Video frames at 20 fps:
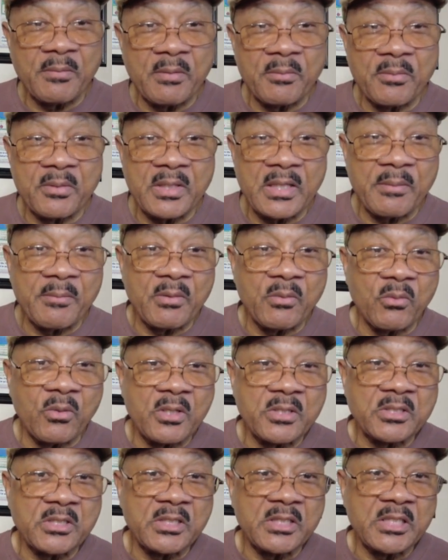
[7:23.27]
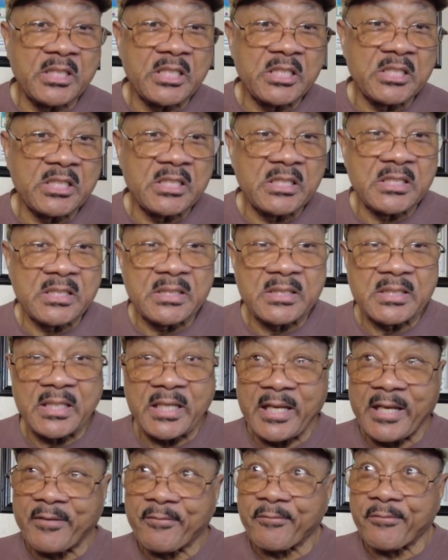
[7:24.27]
my mother had me washing dishes
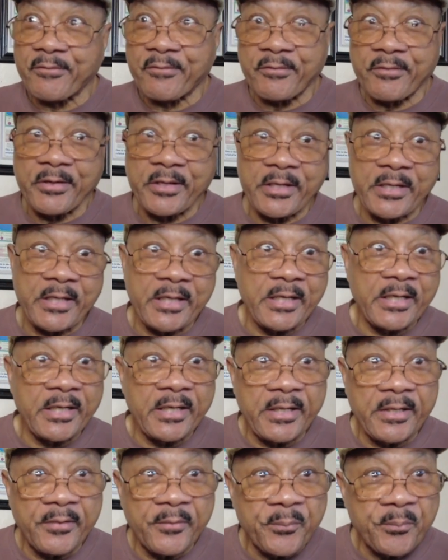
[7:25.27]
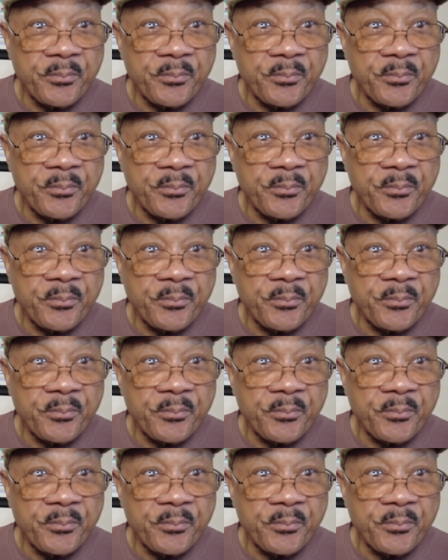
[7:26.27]
every day.